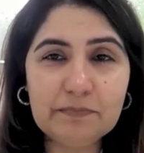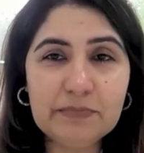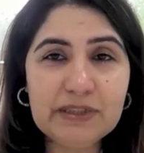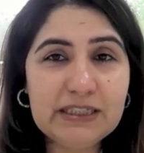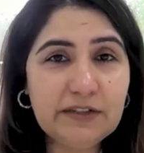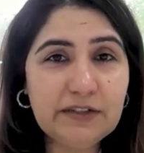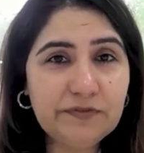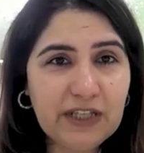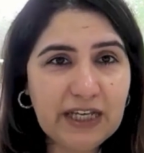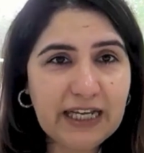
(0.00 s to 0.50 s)

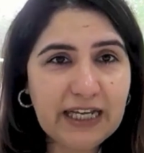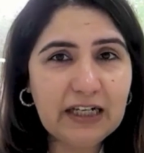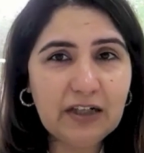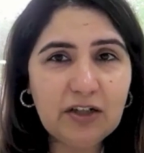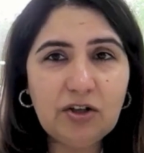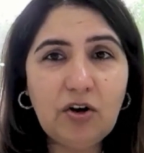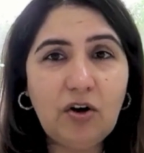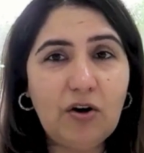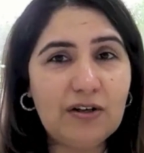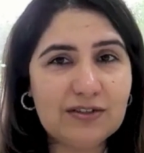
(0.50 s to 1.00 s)
But if they get
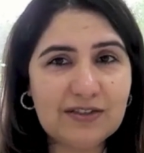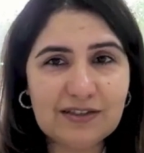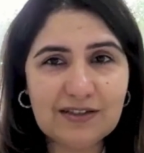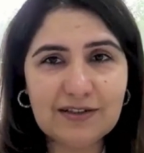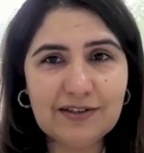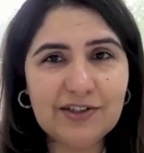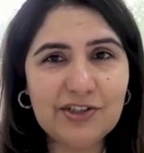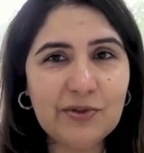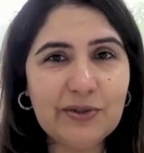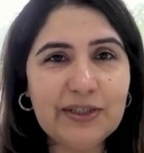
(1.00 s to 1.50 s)
lost
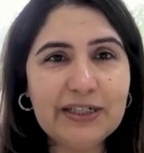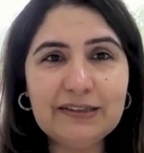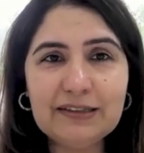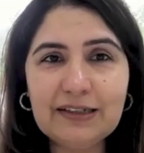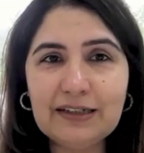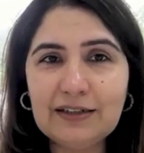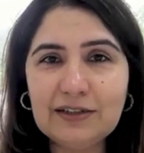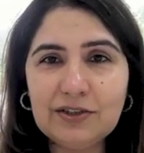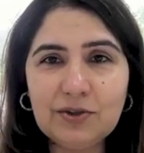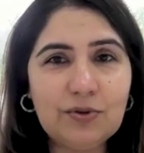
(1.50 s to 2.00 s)
during
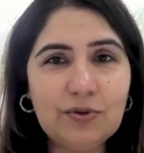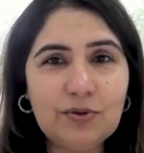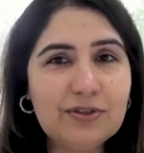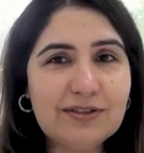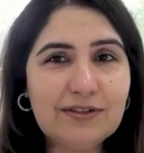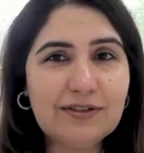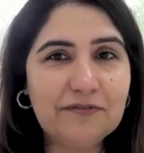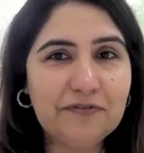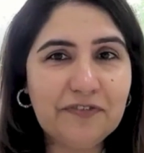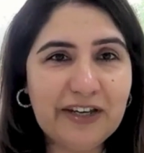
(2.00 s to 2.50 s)
their
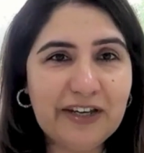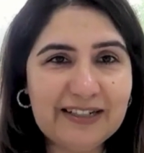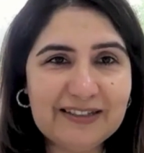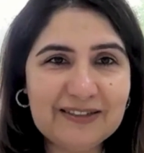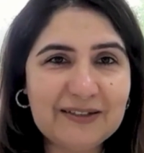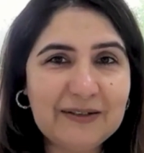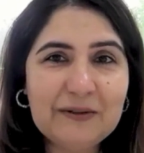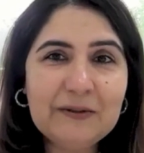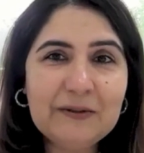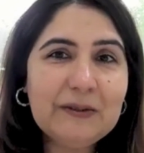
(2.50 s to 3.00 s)
adolescent phase,